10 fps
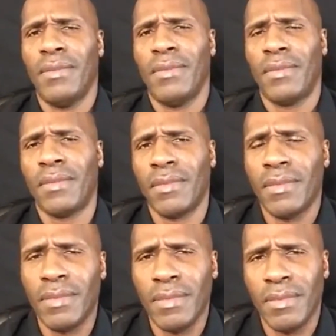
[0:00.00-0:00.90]

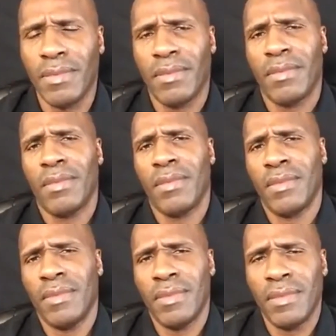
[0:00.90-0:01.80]

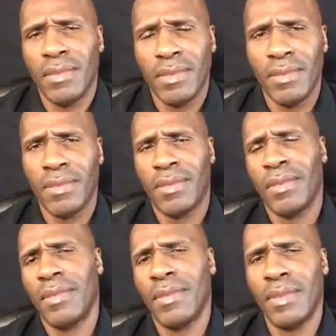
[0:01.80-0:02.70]

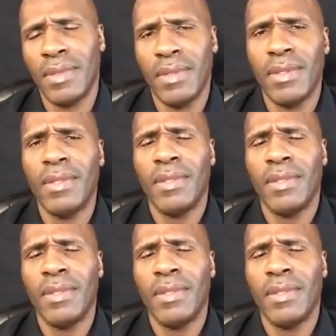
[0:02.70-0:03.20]
Nobody speaks.